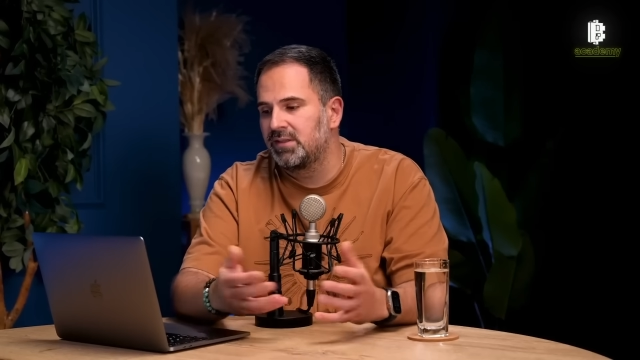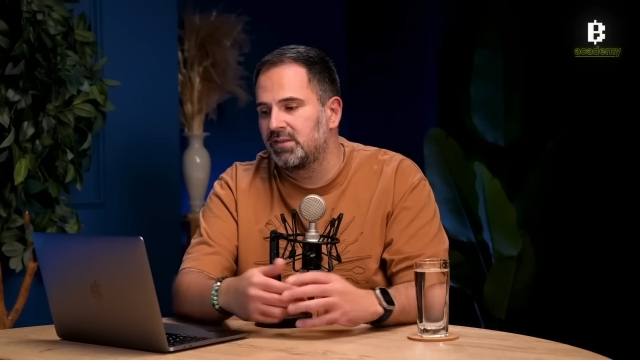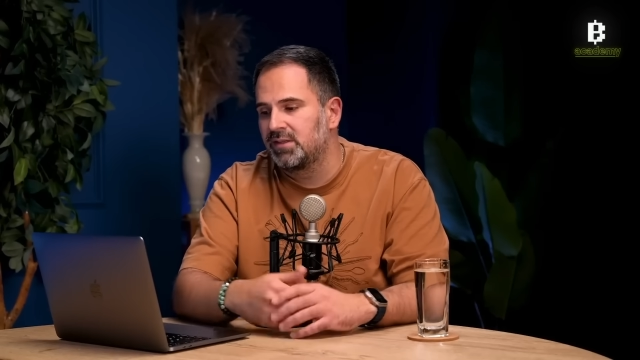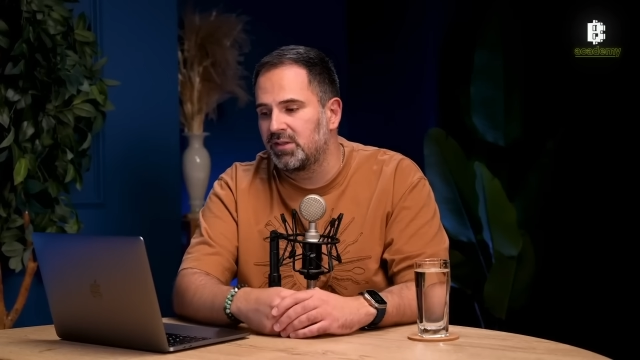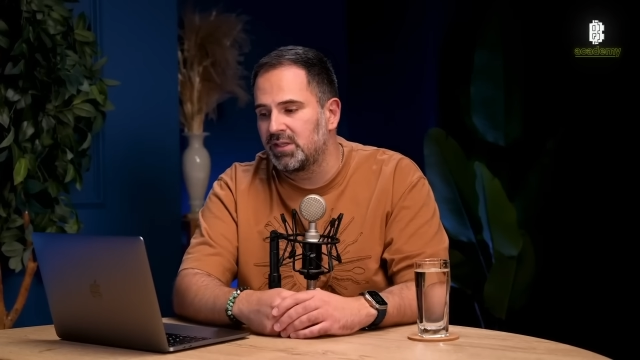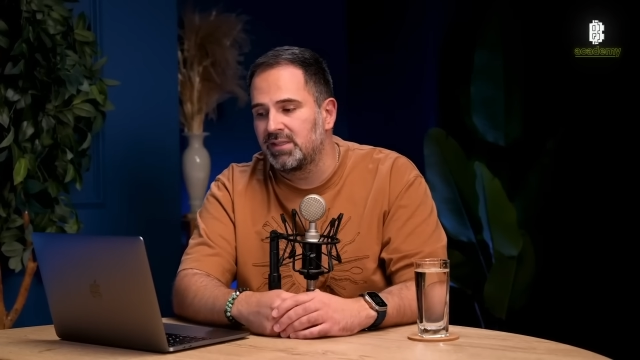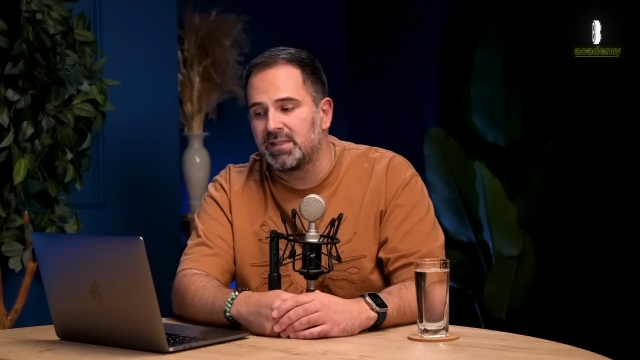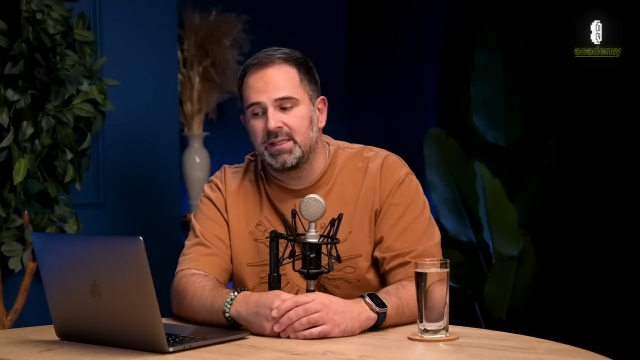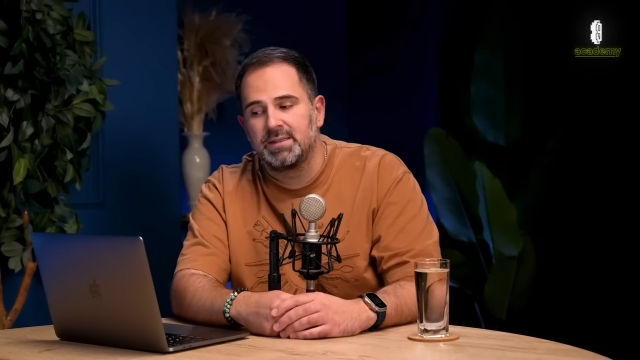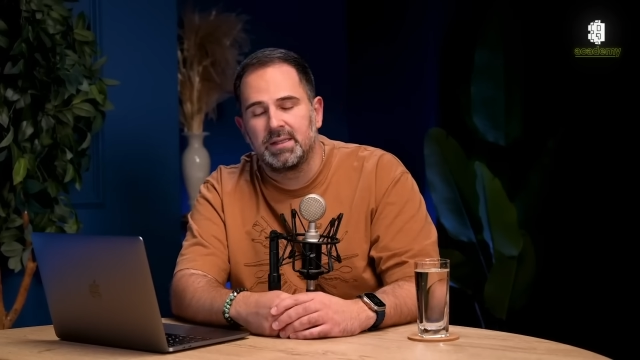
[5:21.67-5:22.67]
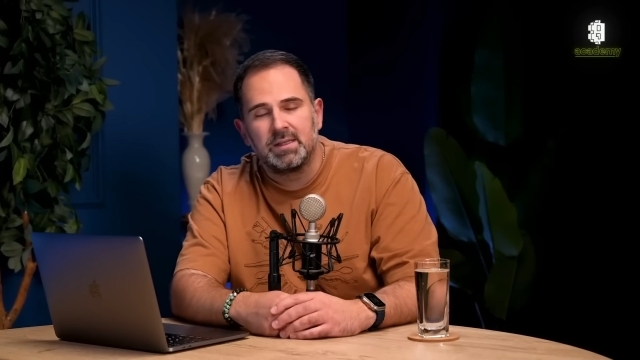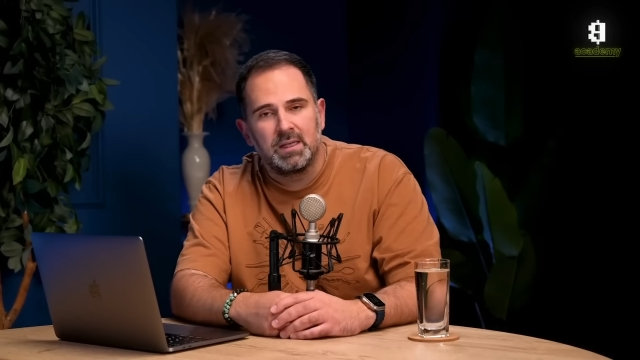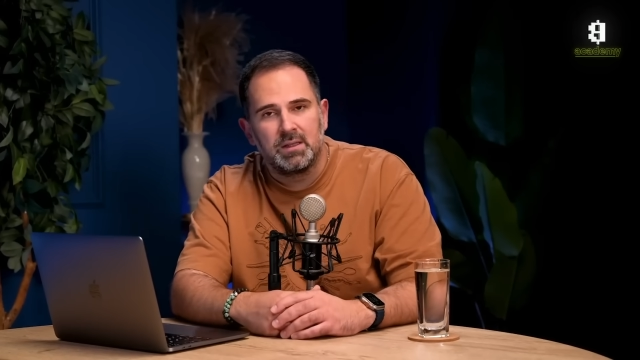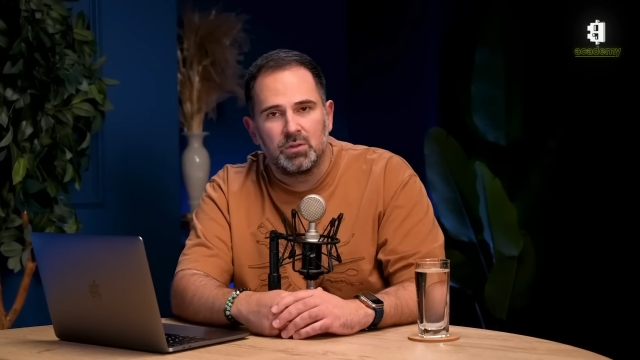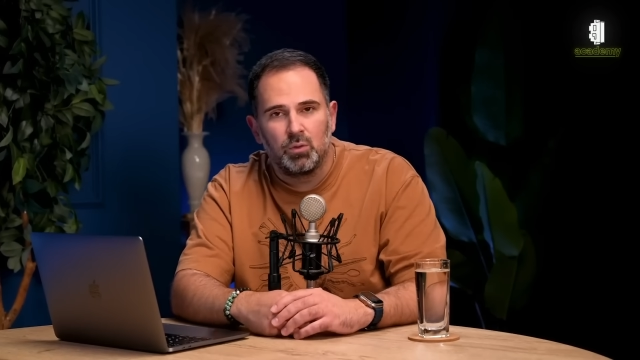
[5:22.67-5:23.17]
such as
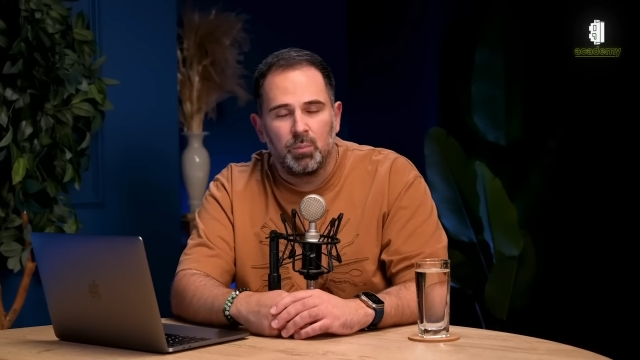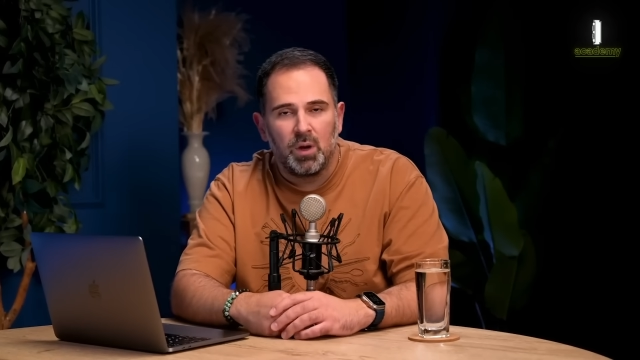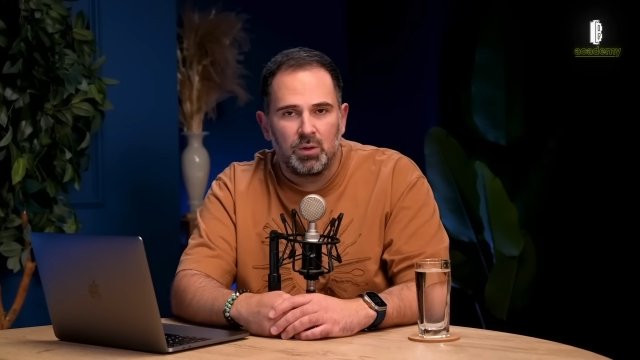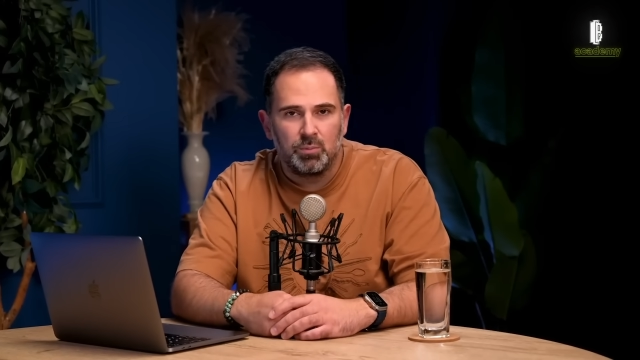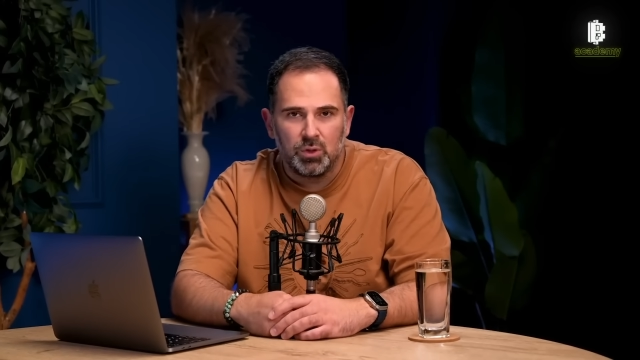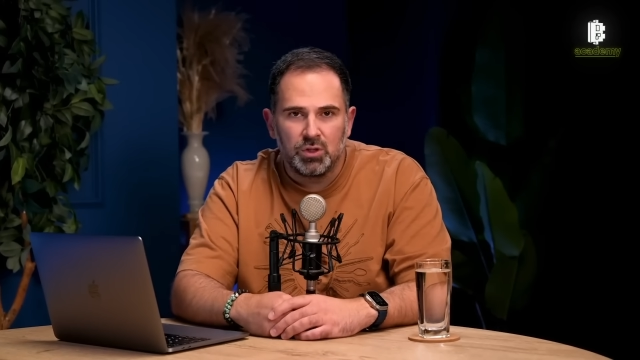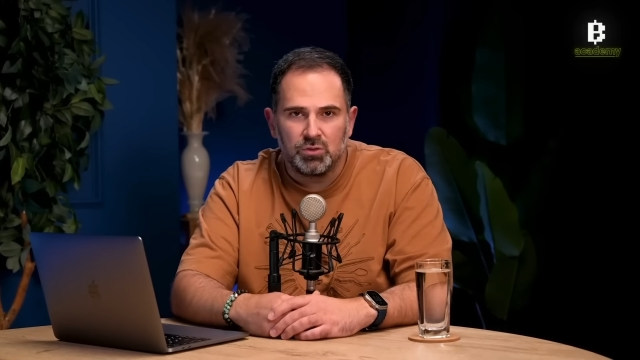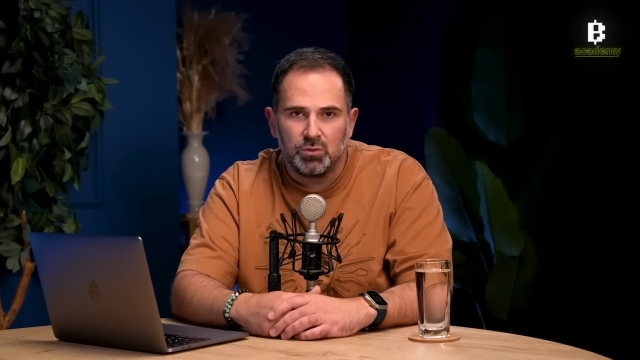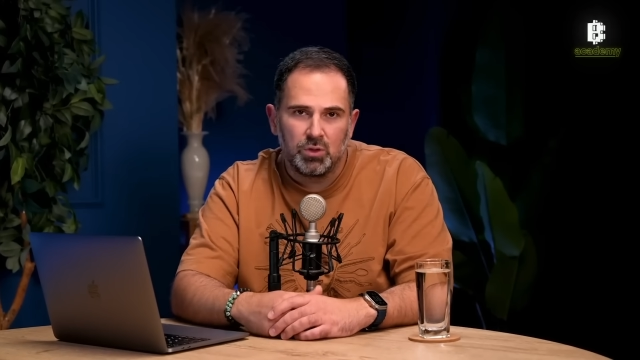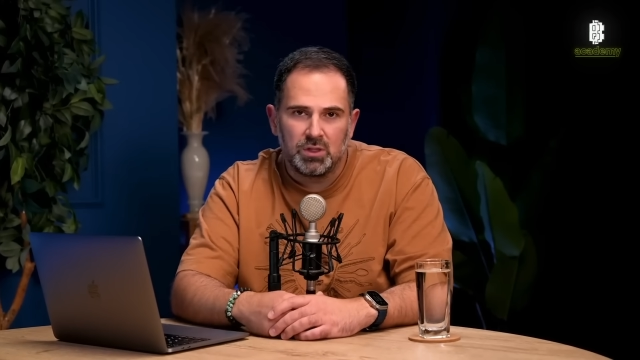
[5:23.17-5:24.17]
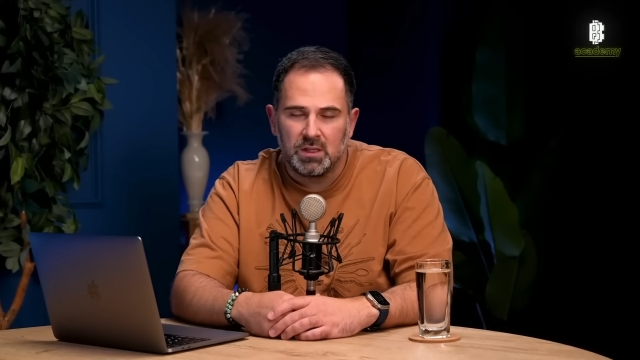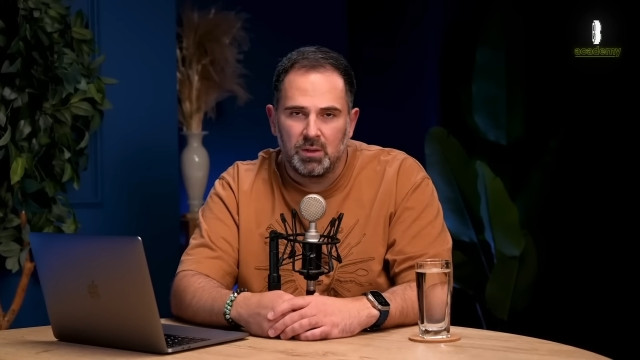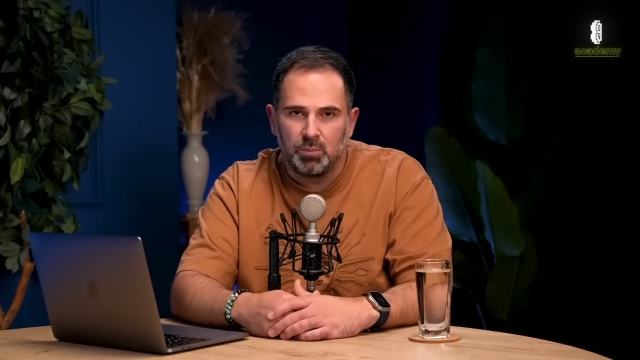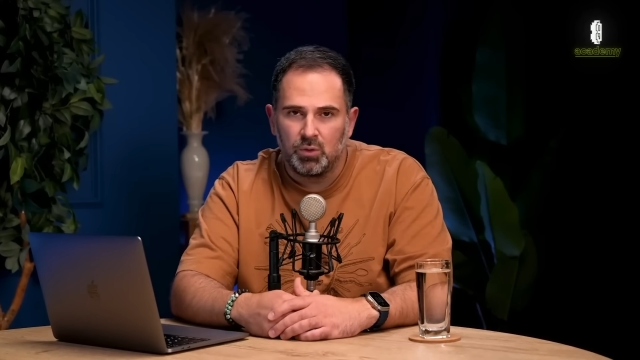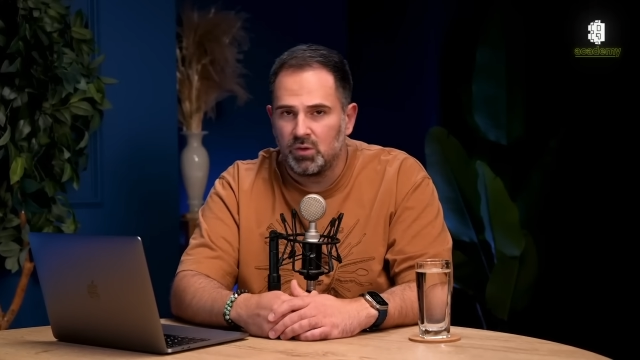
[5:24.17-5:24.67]
Synthetix or Barnbridge, for
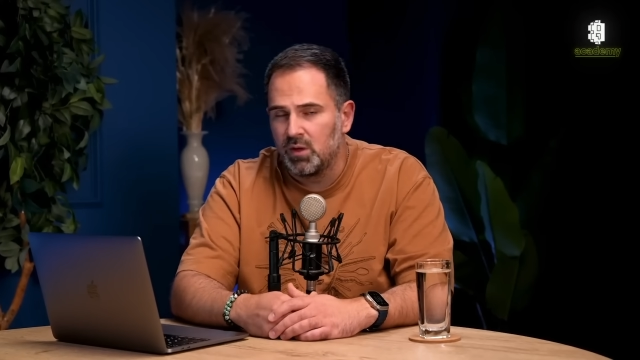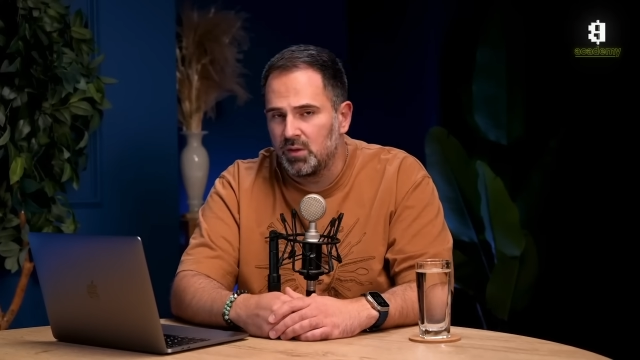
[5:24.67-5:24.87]
example,